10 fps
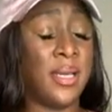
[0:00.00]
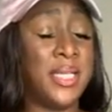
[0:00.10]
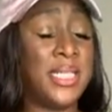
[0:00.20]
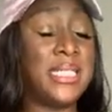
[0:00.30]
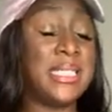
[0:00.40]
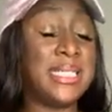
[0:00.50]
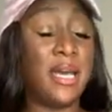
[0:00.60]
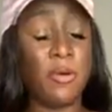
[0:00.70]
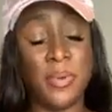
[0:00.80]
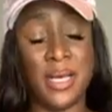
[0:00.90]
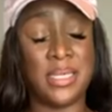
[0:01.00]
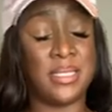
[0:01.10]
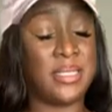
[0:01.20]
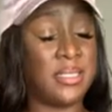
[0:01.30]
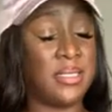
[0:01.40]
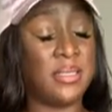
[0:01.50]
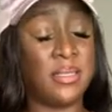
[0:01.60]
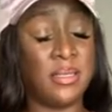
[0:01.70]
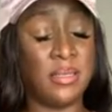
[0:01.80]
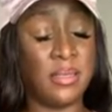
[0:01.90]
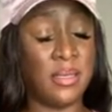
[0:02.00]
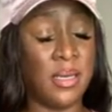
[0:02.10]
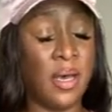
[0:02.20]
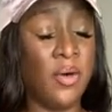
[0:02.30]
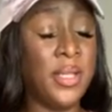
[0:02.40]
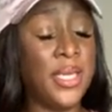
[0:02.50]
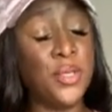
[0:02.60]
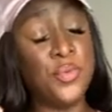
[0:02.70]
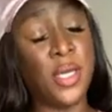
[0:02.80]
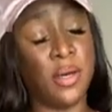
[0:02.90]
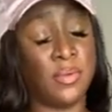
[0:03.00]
Jesus, help us. Only you know.